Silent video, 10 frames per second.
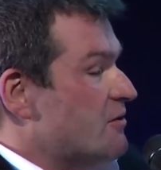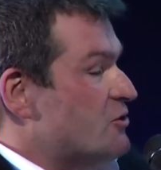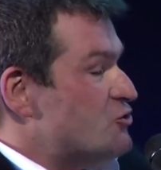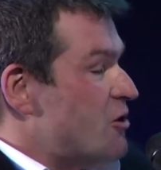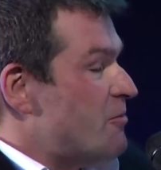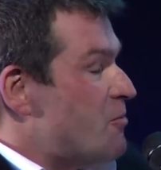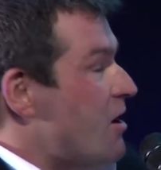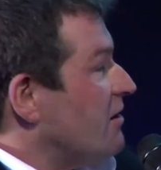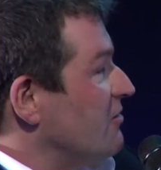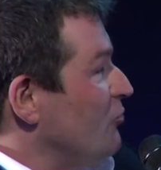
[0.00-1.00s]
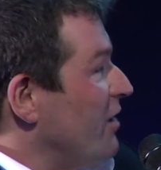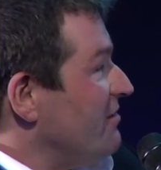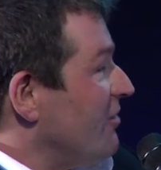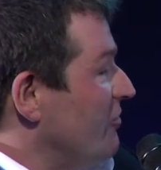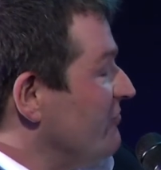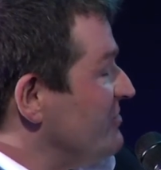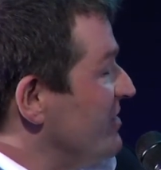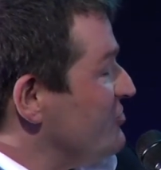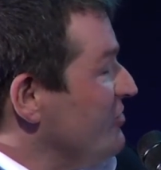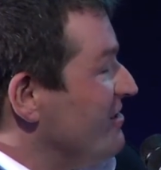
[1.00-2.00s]
the German market, and we had that
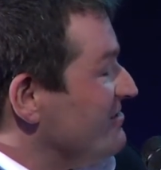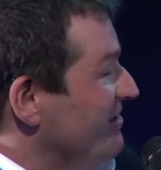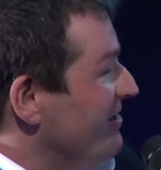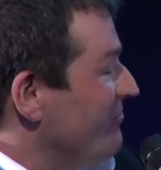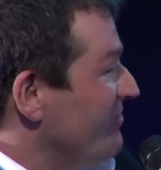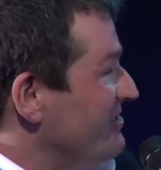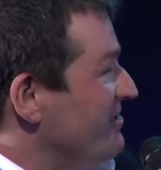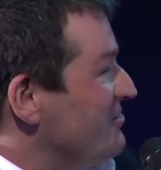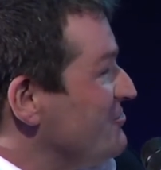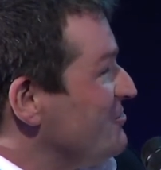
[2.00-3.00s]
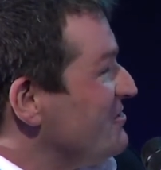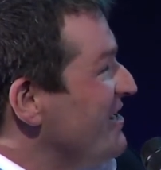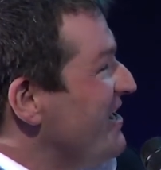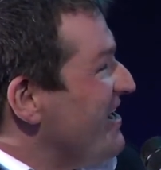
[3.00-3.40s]
conversation last night over dinner, Jules,